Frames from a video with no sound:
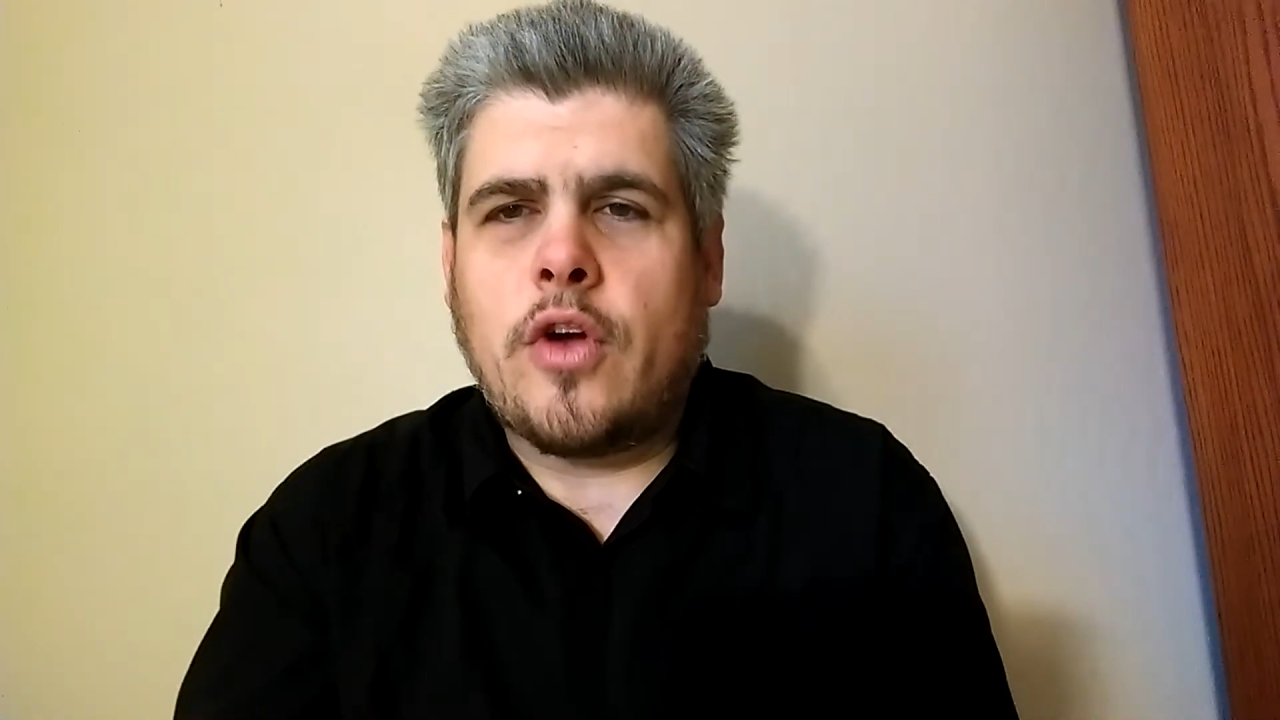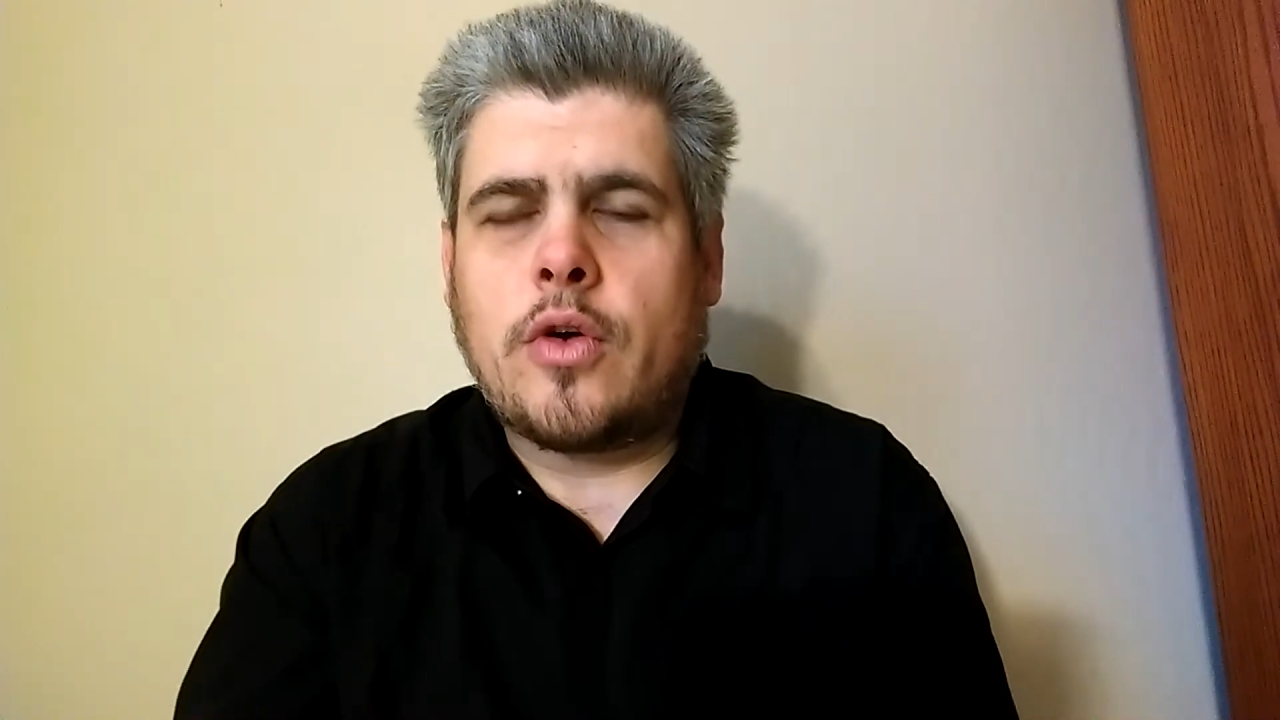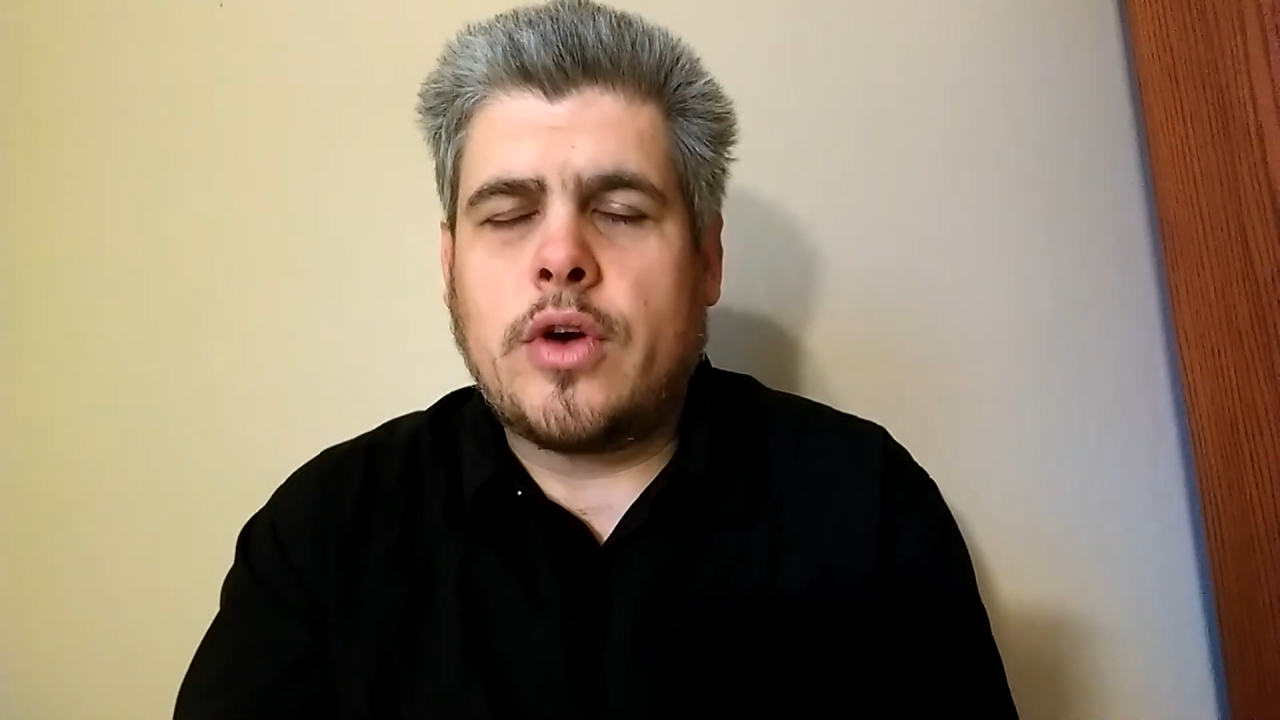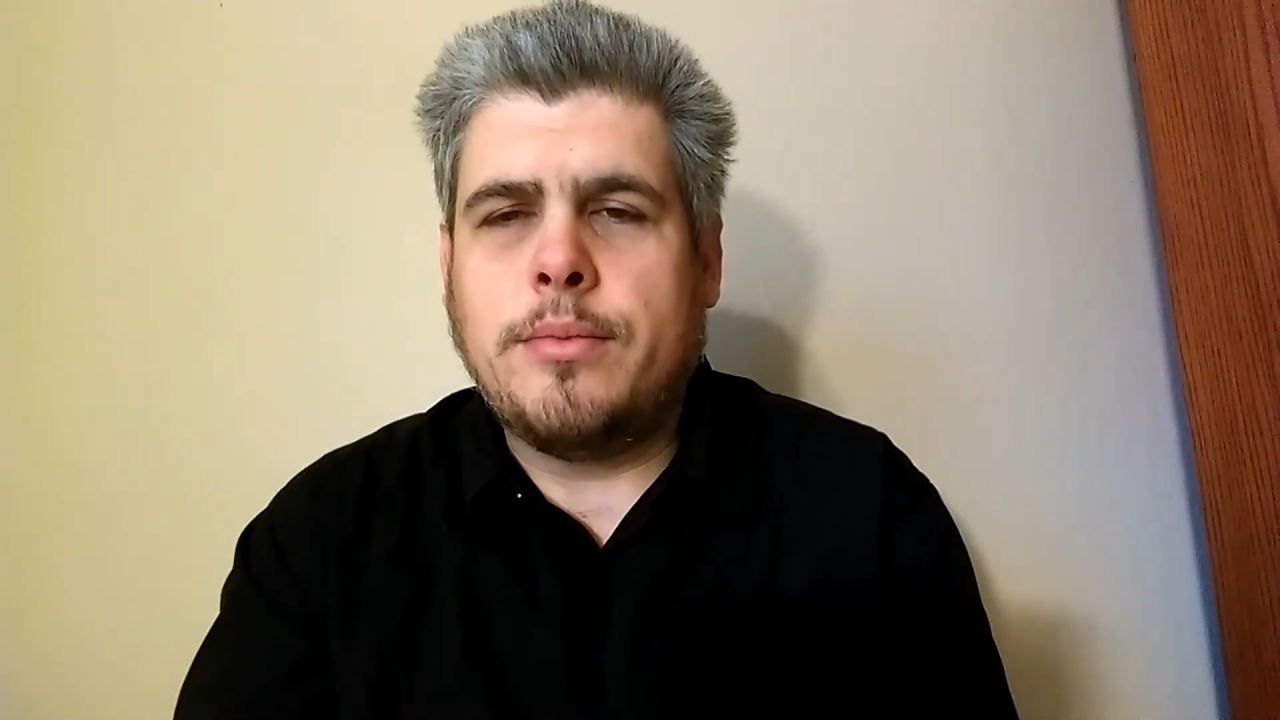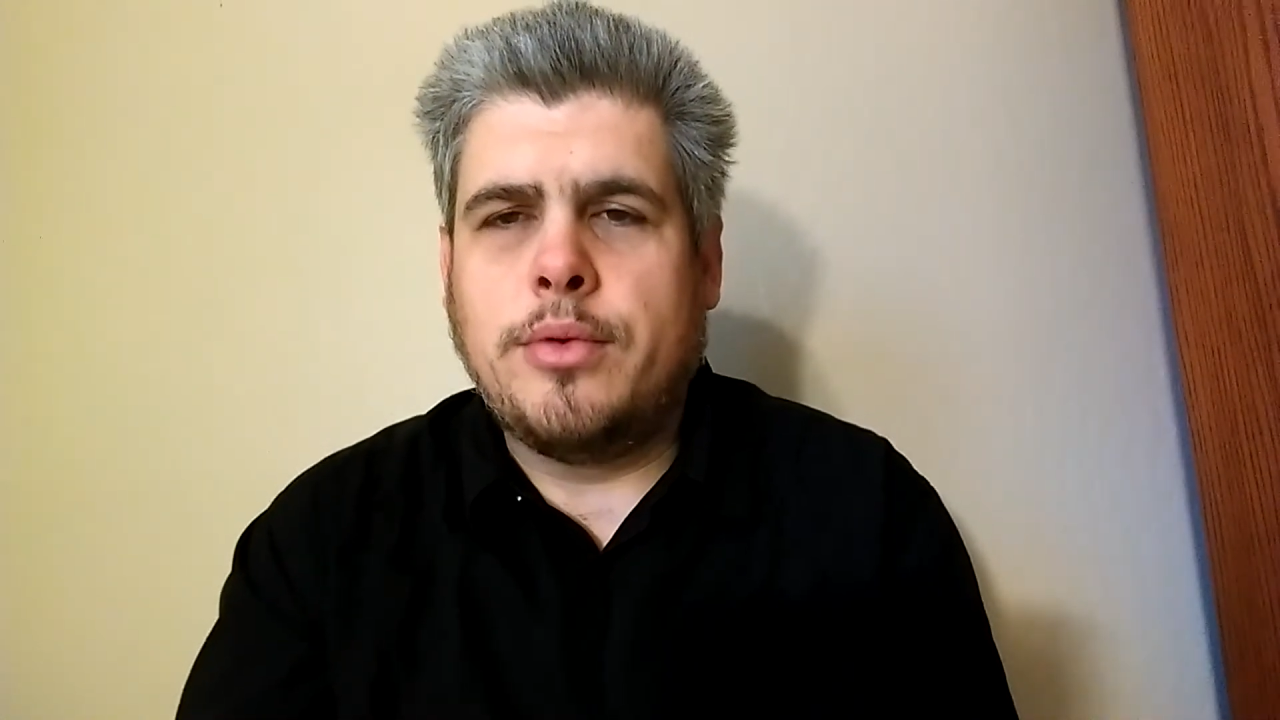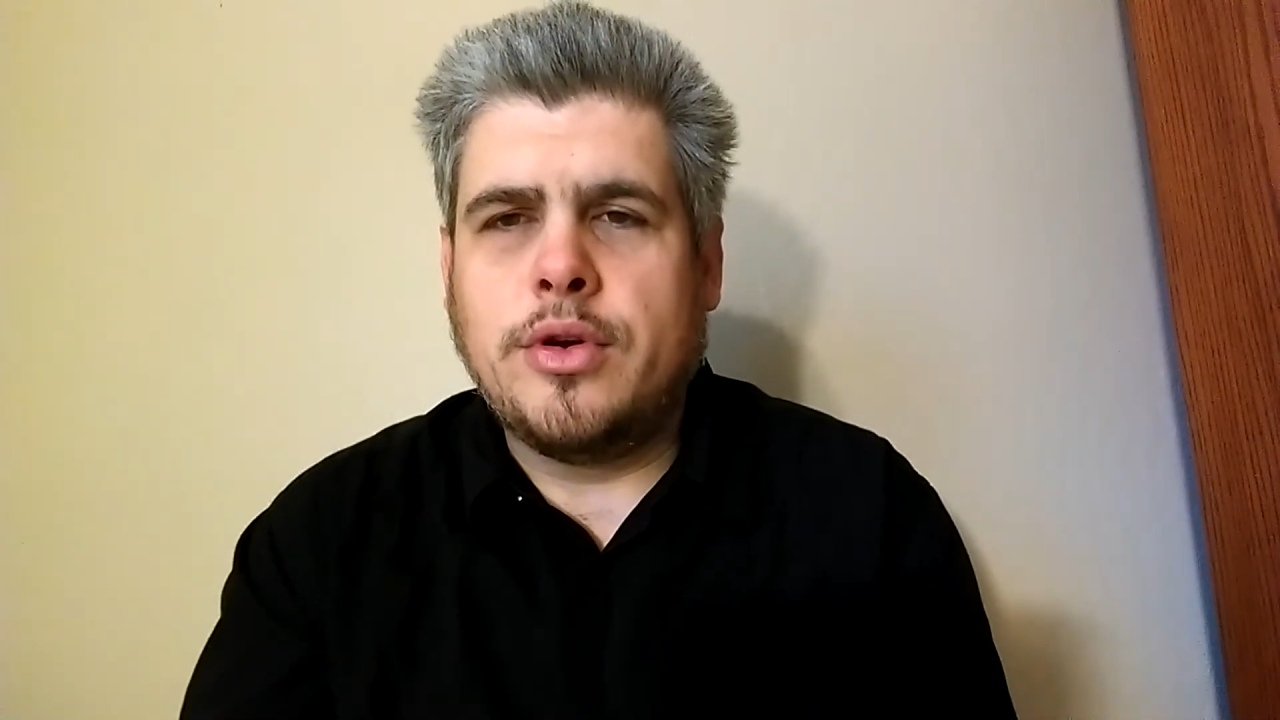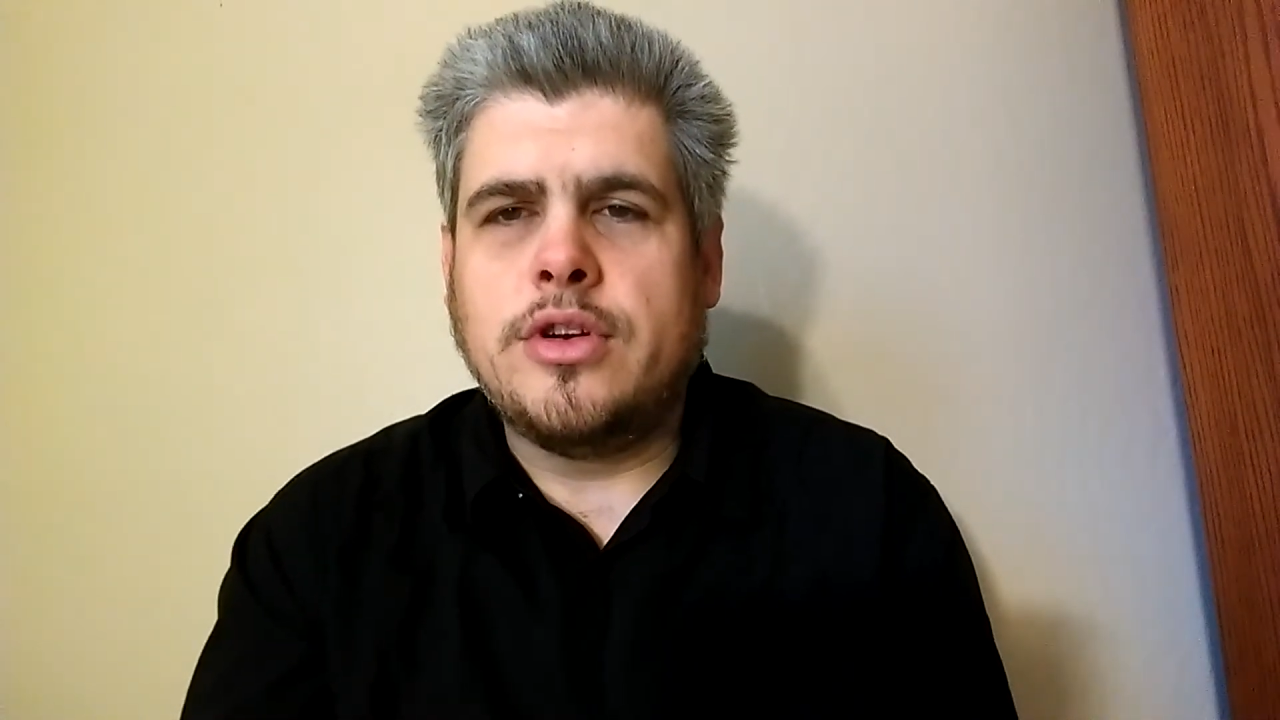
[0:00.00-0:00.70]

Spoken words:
already put